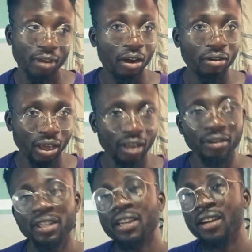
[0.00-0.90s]
Okay,
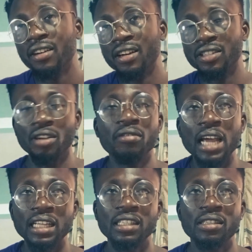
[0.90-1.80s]
so
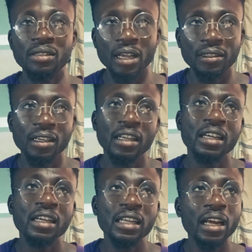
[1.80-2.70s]
that's that.
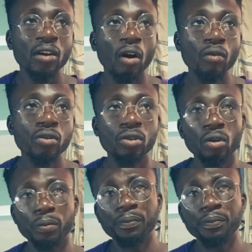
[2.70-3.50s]
Then also